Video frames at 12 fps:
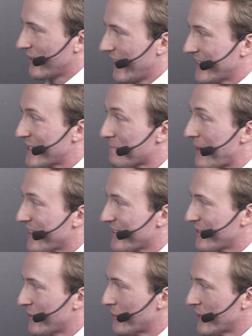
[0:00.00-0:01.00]
expect
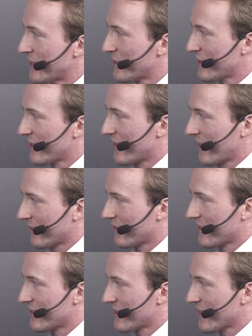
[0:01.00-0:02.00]
to reach that
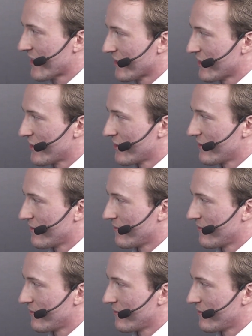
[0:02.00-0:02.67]
stage?